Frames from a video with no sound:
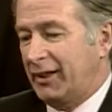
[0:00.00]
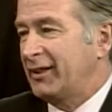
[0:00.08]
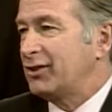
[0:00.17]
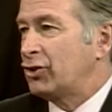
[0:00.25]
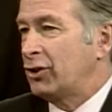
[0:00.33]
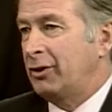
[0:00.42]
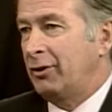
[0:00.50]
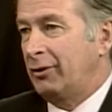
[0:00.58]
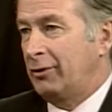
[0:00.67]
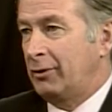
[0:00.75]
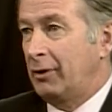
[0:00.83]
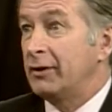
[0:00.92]
an
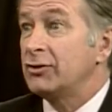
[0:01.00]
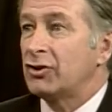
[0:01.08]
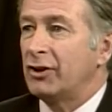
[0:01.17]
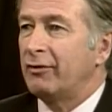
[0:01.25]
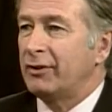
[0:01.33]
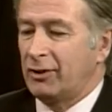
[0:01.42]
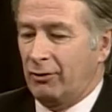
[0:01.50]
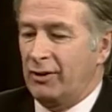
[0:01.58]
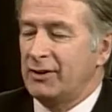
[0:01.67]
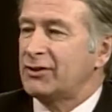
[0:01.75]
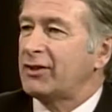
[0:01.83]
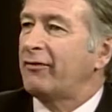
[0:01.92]
engineering
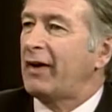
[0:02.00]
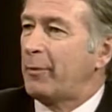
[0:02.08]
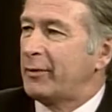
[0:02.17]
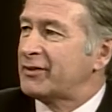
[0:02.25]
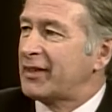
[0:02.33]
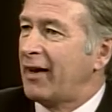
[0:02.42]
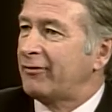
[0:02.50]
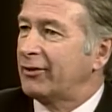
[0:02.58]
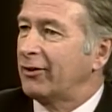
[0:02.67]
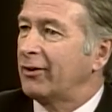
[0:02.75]
degree, stuff happens after.